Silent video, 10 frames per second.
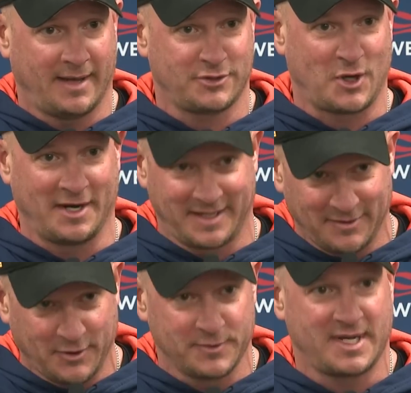at trying to
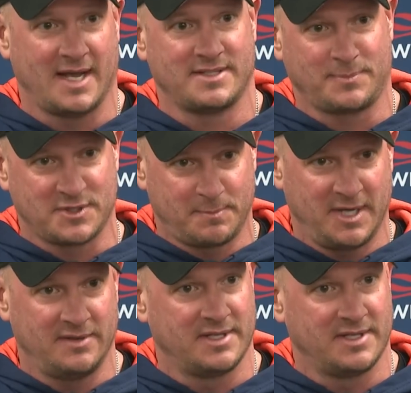get those guys up to speed,